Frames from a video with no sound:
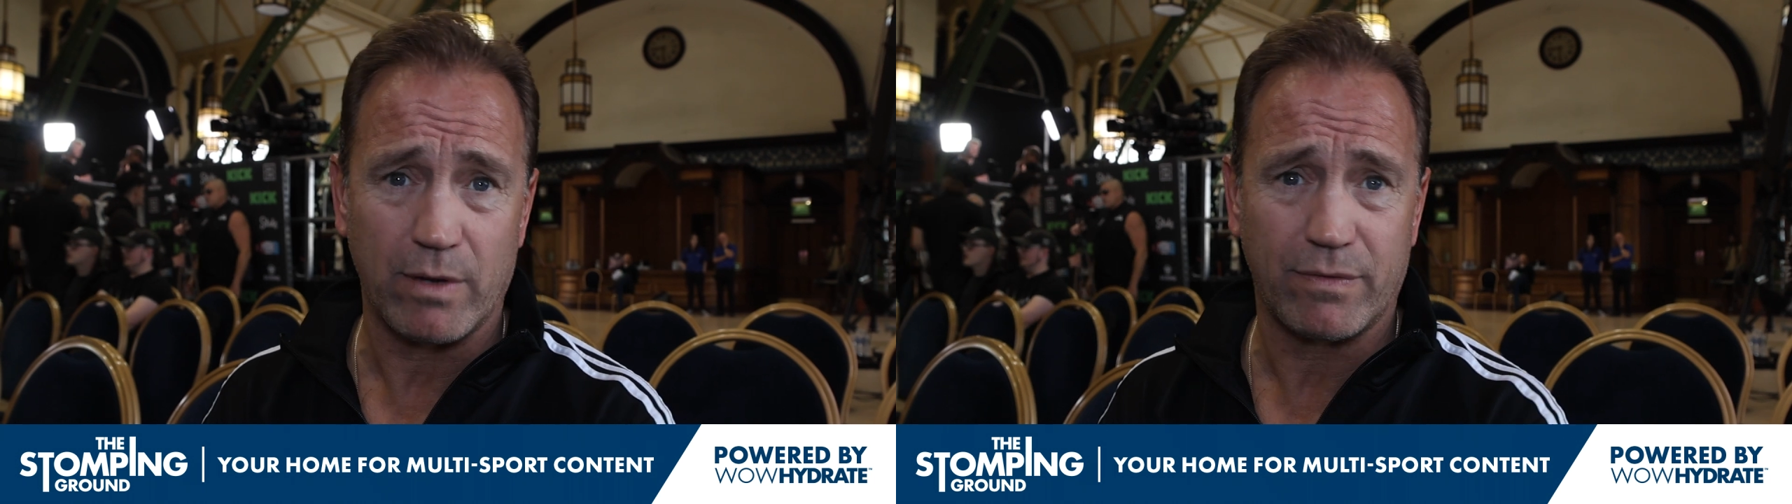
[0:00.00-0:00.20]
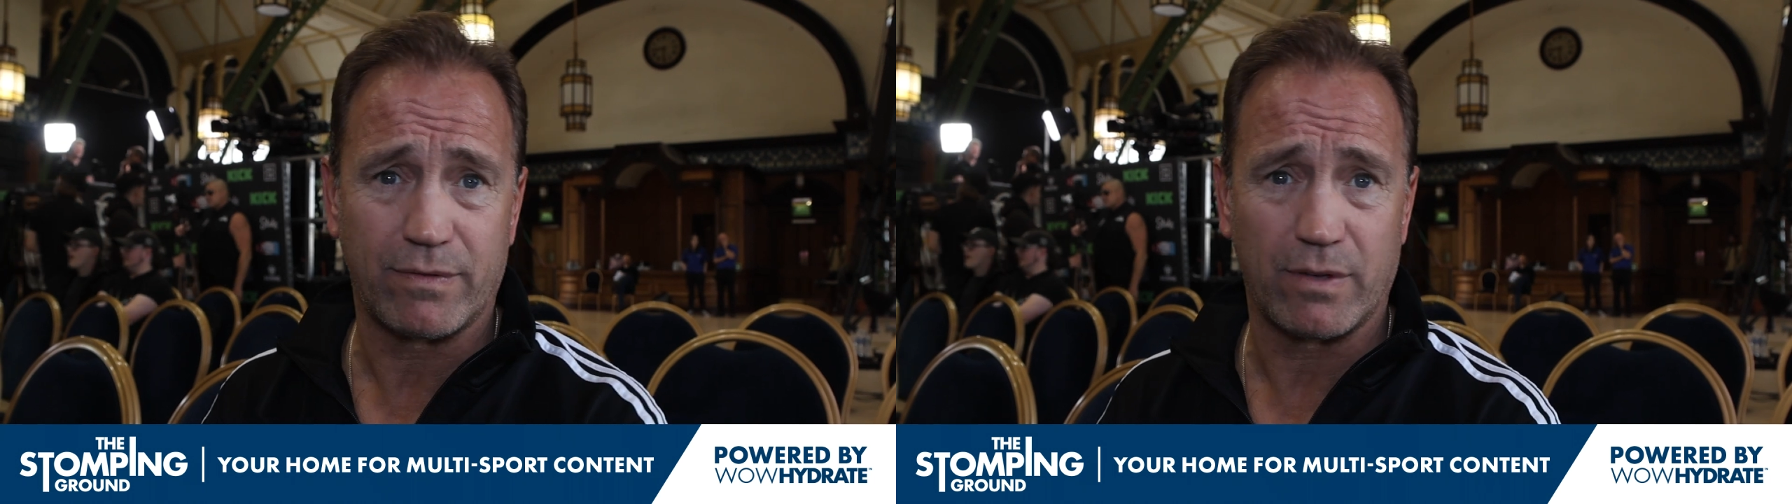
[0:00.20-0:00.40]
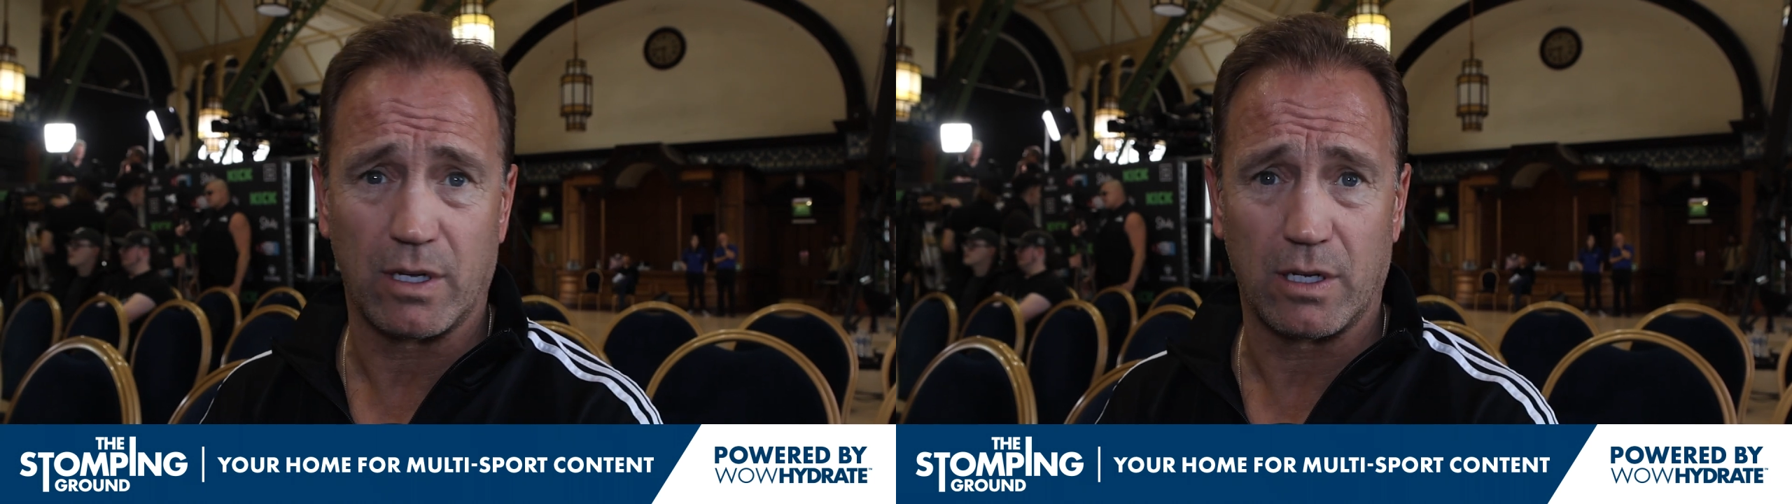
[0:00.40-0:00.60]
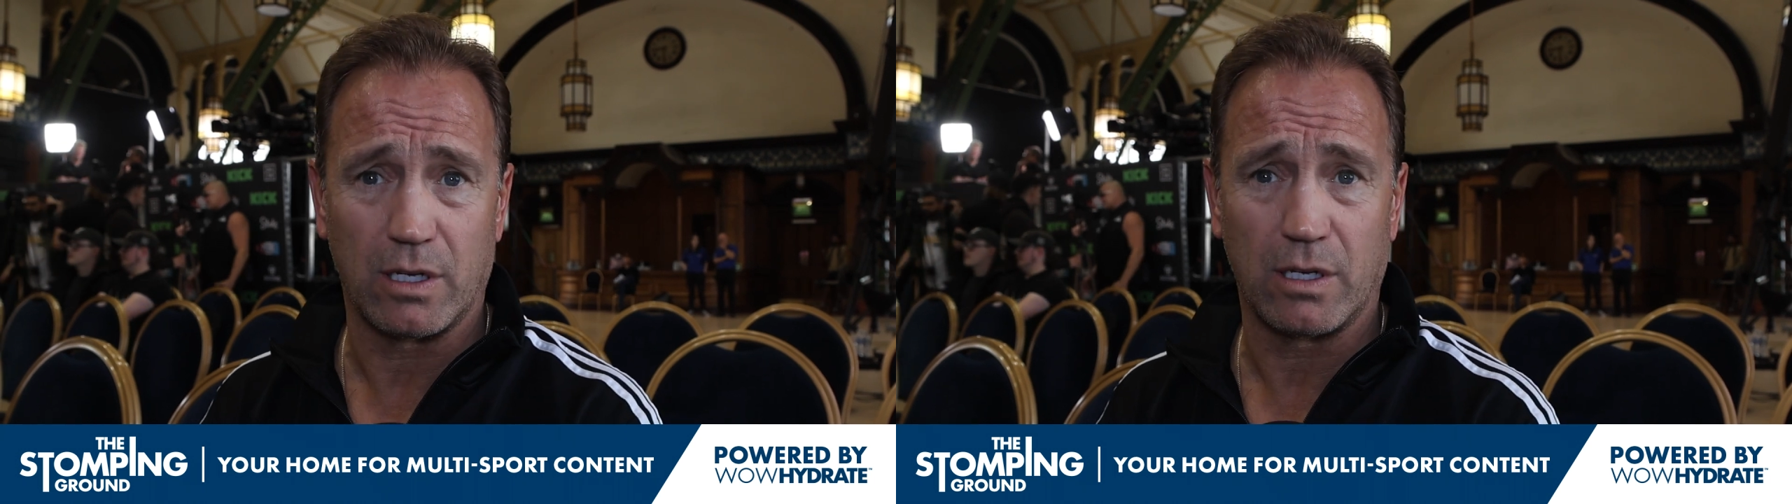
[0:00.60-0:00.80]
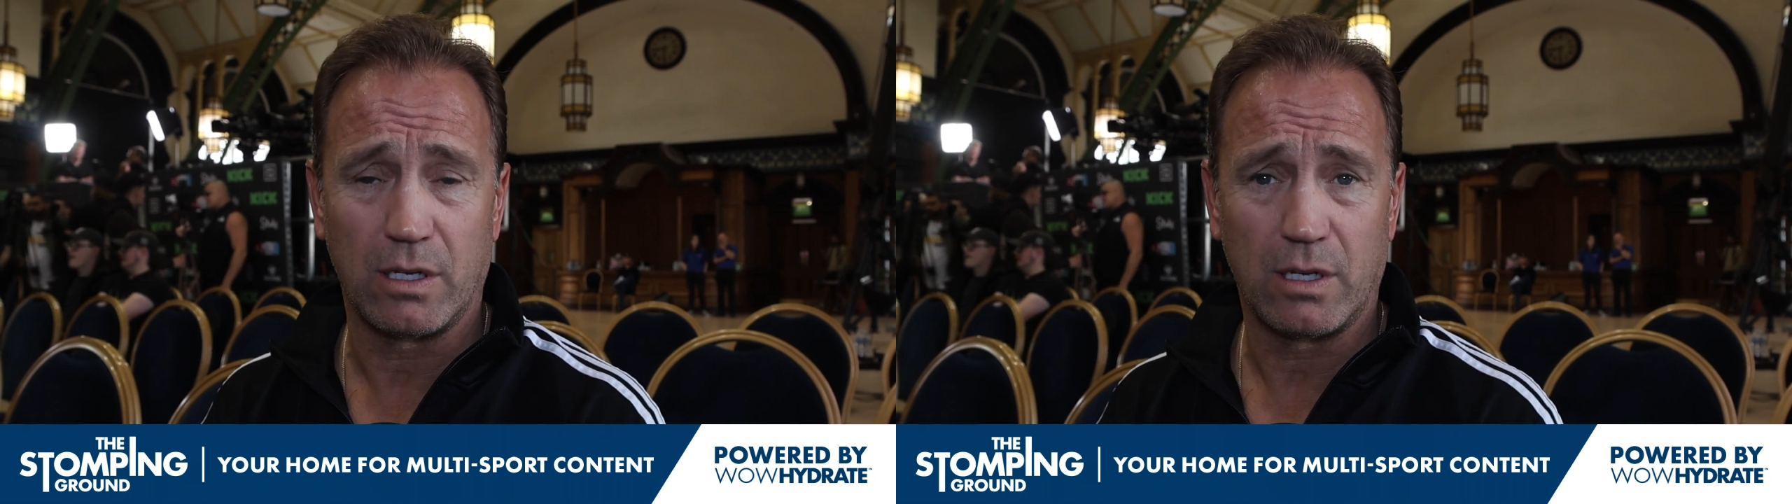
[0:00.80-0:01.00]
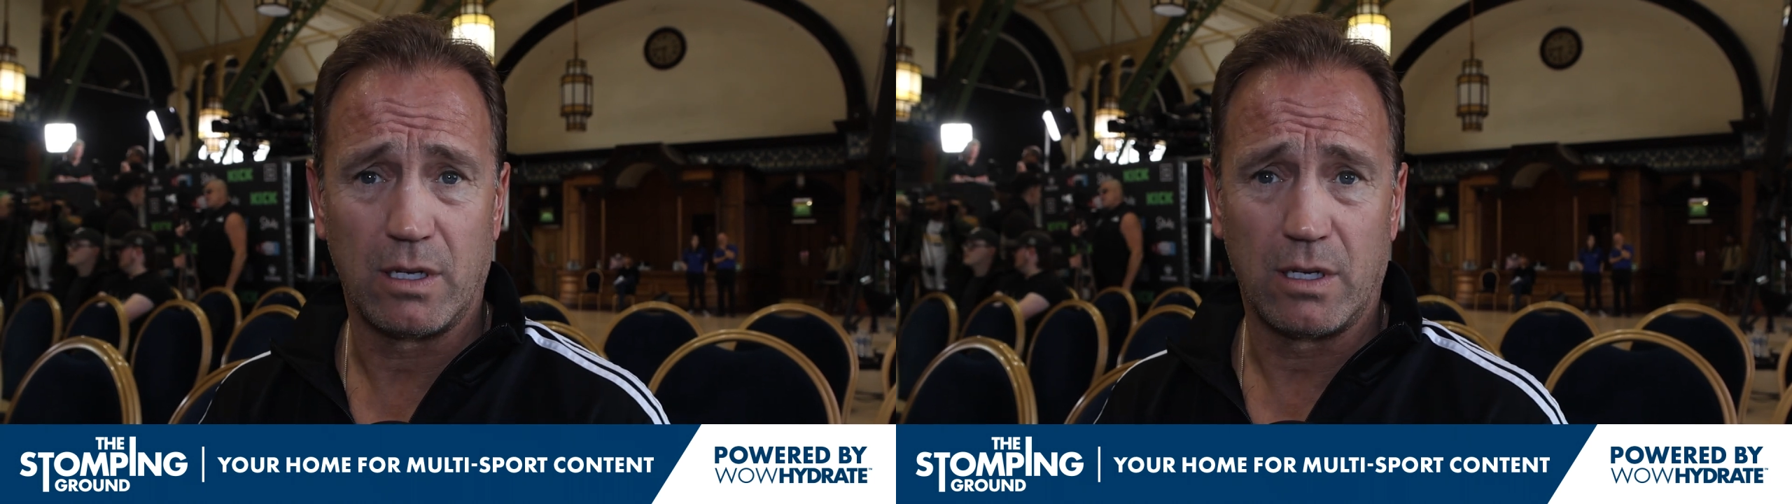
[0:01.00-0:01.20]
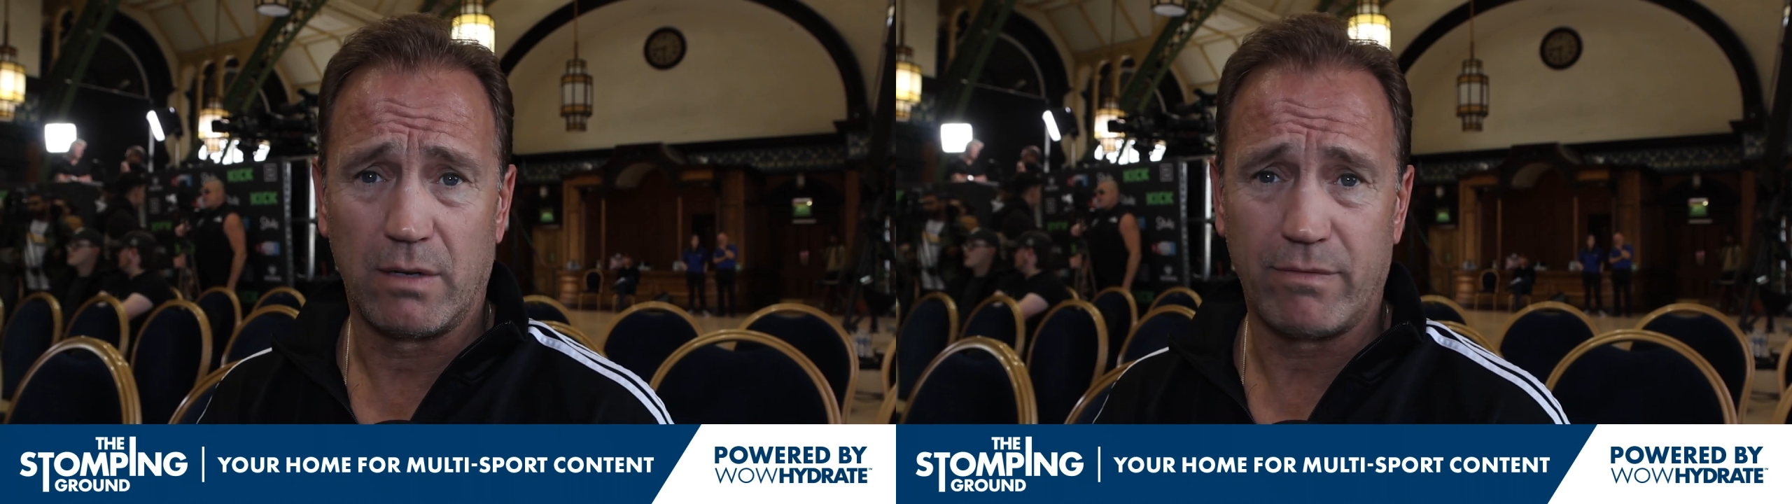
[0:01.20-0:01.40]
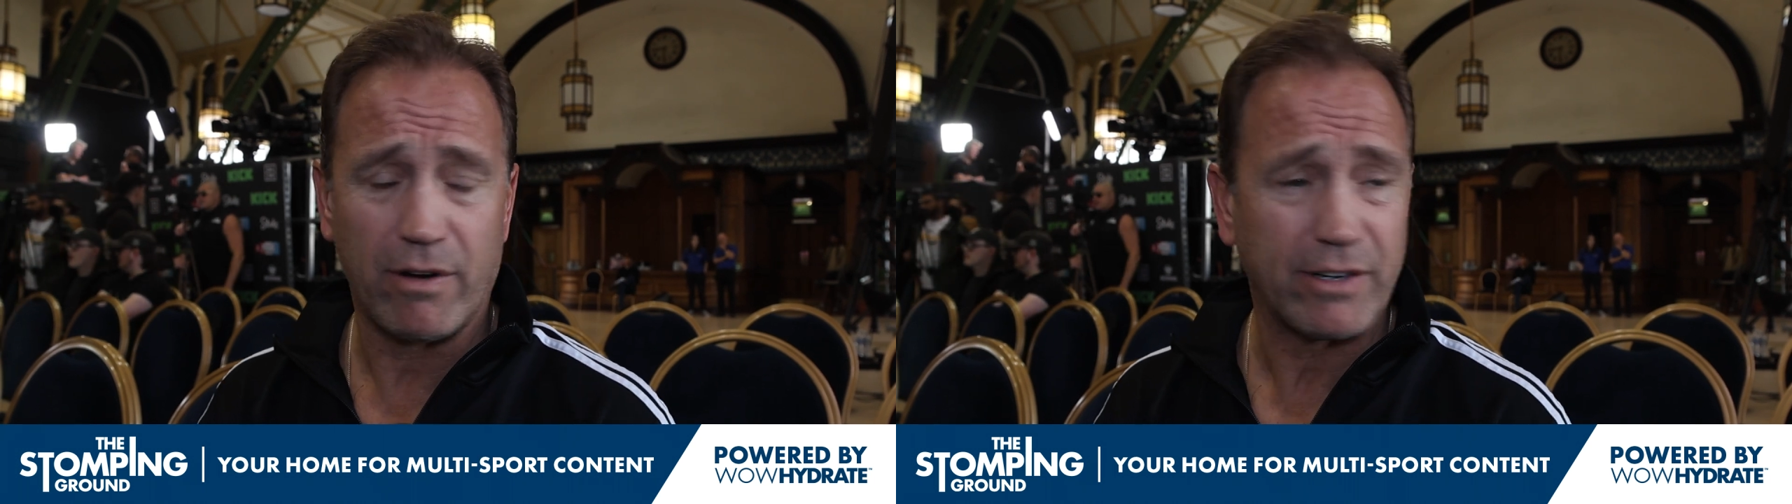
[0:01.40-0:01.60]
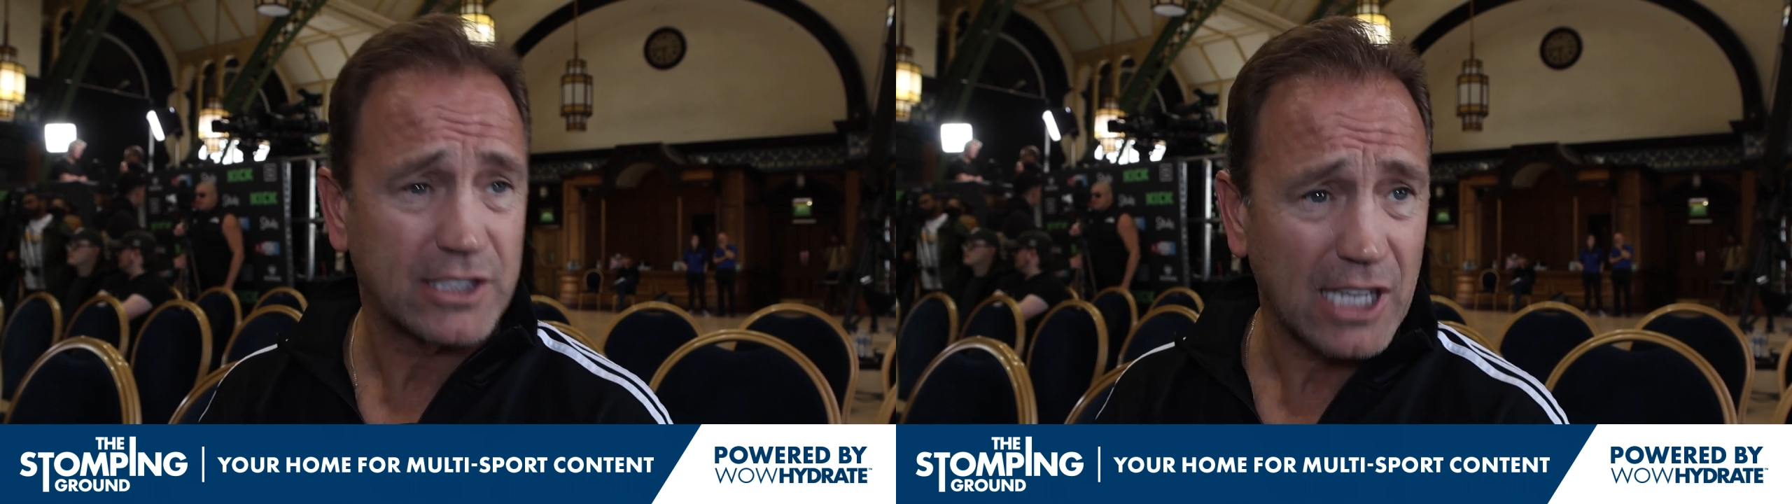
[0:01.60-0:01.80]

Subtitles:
with, very